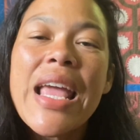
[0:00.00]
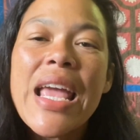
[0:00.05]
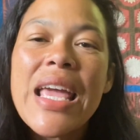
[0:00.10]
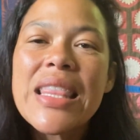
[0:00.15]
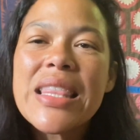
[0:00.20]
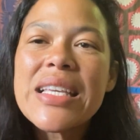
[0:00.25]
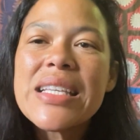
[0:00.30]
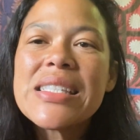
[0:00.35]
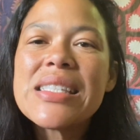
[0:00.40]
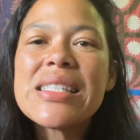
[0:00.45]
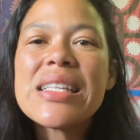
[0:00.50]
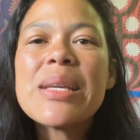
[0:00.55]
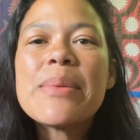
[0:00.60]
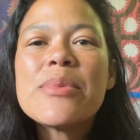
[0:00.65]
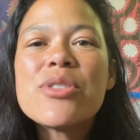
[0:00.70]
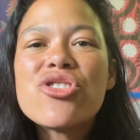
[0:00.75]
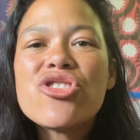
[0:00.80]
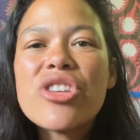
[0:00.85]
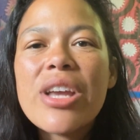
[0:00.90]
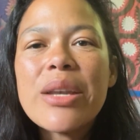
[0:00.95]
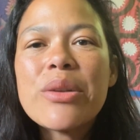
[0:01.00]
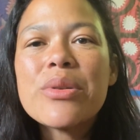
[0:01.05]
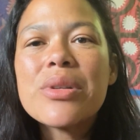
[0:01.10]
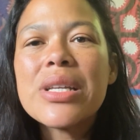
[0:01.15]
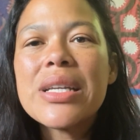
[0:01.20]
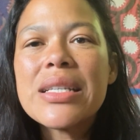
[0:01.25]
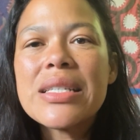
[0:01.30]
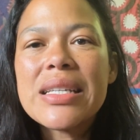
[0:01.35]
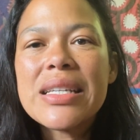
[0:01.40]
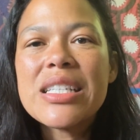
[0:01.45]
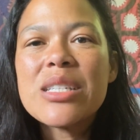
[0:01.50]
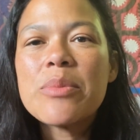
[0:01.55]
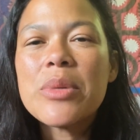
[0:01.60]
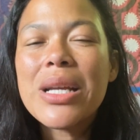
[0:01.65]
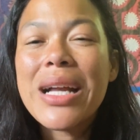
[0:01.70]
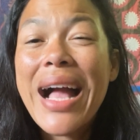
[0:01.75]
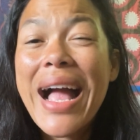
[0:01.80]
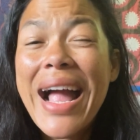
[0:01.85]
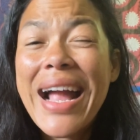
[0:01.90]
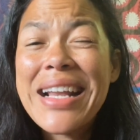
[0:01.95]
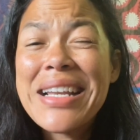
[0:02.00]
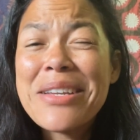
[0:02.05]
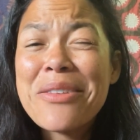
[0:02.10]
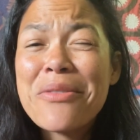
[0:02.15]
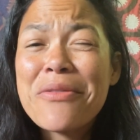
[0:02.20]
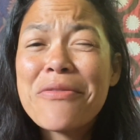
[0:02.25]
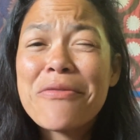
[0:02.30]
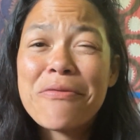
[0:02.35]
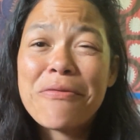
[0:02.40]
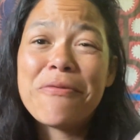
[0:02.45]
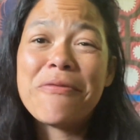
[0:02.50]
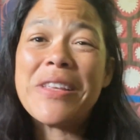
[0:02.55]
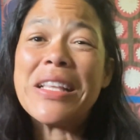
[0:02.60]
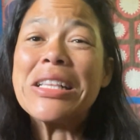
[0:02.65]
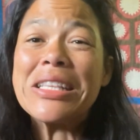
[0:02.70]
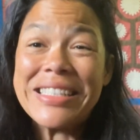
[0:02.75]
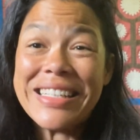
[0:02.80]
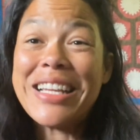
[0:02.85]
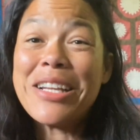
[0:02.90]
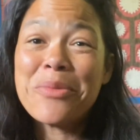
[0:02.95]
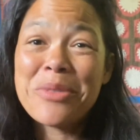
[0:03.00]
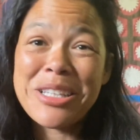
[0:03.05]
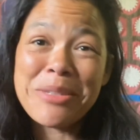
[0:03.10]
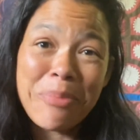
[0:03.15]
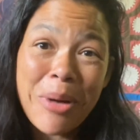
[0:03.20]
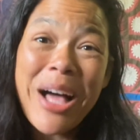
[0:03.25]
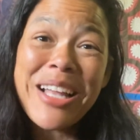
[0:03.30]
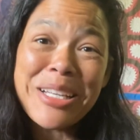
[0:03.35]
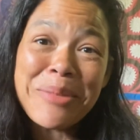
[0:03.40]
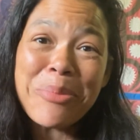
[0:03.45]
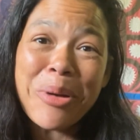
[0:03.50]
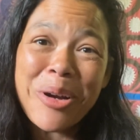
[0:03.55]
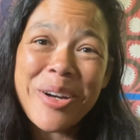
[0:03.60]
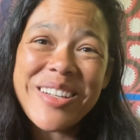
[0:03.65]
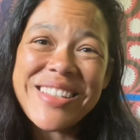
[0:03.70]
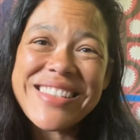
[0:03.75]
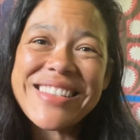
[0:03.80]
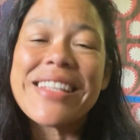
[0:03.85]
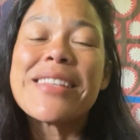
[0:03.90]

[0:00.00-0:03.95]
These seams generally need to be kind of filled in with body parts.